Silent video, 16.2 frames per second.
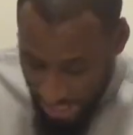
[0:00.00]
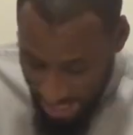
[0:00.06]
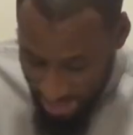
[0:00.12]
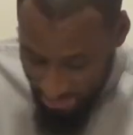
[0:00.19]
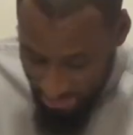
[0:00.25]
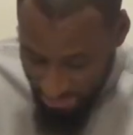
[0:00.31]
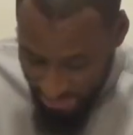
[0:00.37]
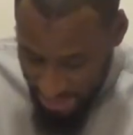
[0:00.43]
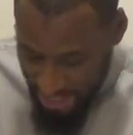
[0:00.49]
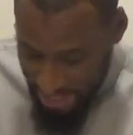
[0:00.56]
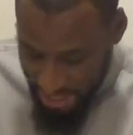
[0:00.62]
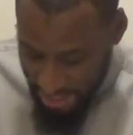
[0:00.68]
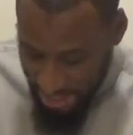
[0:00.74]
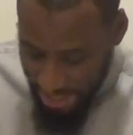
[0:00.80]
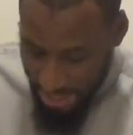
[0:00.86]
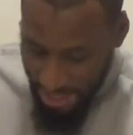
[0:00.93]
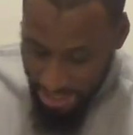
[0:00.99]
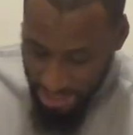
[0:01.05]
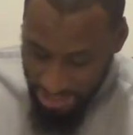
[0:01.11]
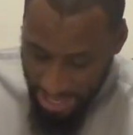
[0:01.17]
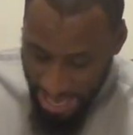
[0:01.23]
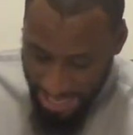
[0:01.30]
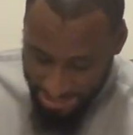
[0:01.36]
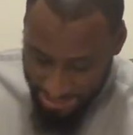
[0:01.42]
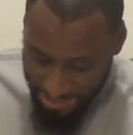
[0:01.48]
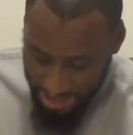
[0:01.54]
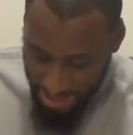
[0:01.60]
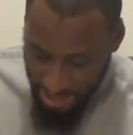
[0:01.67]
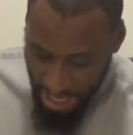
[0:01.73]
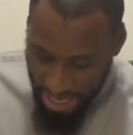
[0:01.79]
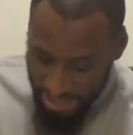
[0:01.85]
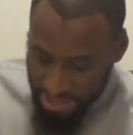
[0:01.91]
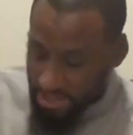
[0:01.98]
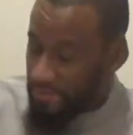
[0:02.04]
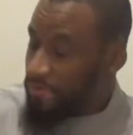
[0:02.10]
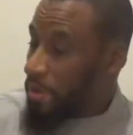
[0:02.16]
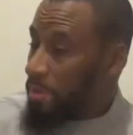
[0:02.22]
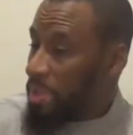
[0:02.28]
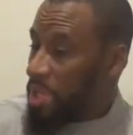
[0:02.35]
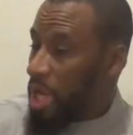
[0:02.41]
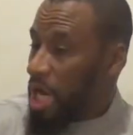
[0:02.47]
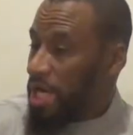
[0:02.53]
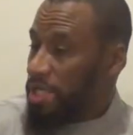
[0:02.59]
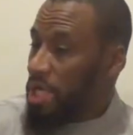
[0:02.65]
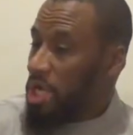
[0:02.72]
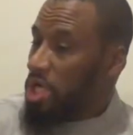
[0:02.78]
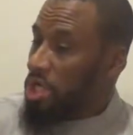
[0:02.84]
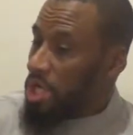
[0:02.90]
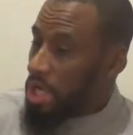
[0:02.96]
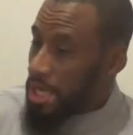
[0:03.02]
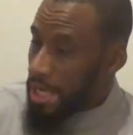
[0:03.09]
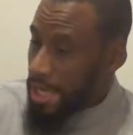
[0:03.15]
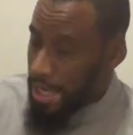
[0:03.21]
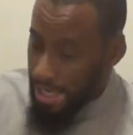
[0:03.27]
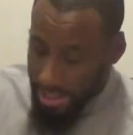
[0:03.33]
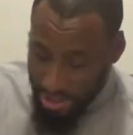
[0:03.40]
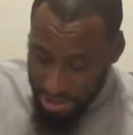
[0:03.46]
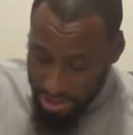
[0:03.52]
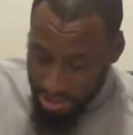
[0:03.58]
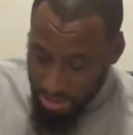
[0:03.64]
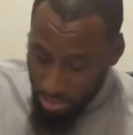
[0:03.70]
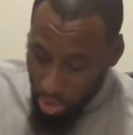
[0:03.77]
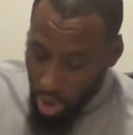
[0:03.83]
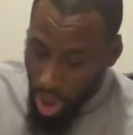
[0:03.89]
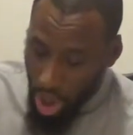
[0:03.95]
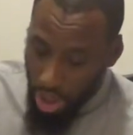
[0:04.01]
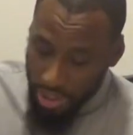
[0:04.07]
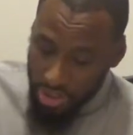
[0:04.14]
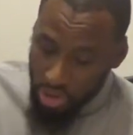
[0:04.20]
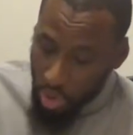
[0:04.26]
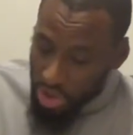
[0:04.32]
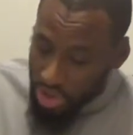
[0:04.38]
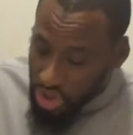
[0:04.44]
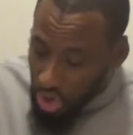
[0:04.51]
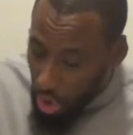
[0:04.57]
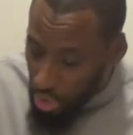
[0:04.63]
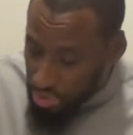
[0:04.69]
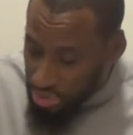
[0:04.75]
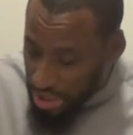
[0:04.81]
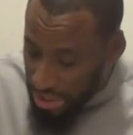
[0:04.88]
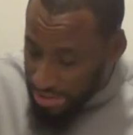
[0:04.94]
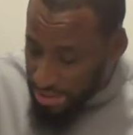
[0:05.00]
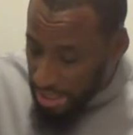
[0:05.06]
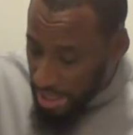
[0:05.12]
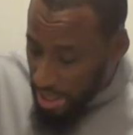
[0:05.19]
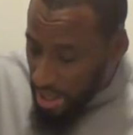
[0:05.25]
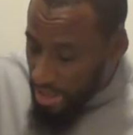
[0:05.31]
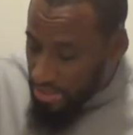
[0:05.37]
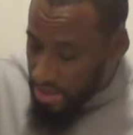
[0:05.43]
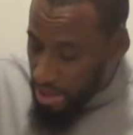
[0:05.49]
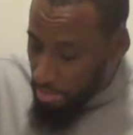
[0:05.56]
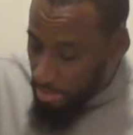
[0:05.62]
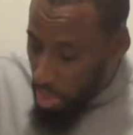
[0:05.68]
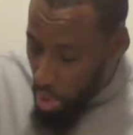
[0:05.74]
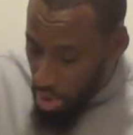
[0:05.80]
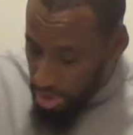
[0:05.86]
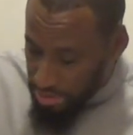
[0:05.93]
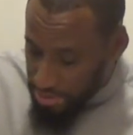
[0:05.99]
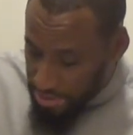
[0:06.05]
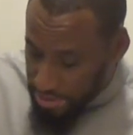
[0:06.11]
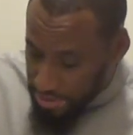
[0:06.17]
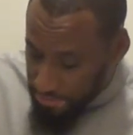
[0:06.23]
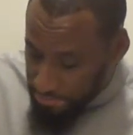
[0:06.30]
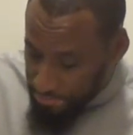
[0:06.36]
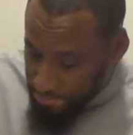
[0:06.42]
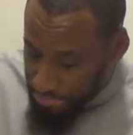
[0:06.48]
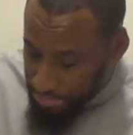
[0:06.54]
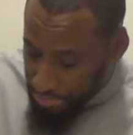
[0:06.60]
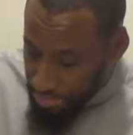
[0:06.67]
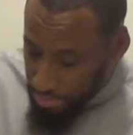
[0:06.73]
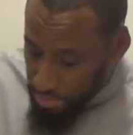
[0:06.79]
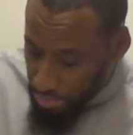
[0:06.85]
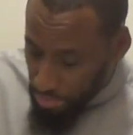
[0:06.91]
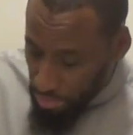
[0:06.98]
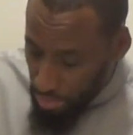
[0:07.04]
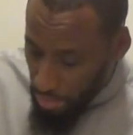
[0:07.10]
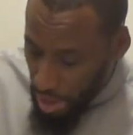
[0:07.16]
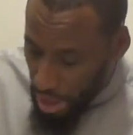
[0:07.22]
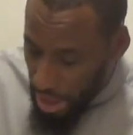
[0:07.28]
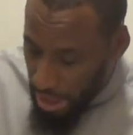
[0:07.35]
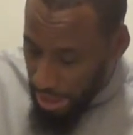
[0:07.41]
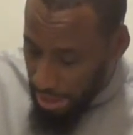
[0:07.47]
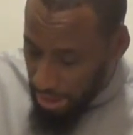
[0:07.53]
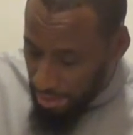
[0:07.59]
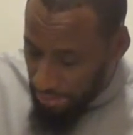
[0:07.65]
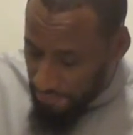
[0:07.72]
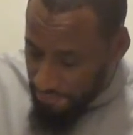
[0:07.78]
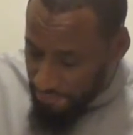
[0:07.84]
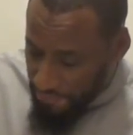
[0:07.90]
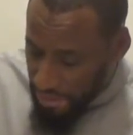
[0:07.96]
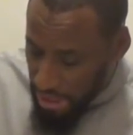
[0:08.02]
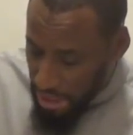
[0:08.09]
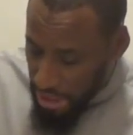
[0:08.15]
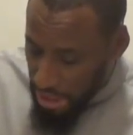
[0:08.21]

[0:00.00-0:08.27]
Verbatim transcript: in the last ten nights of Ramadan. Uh, this is in Bukhari. So it shows us the importance of,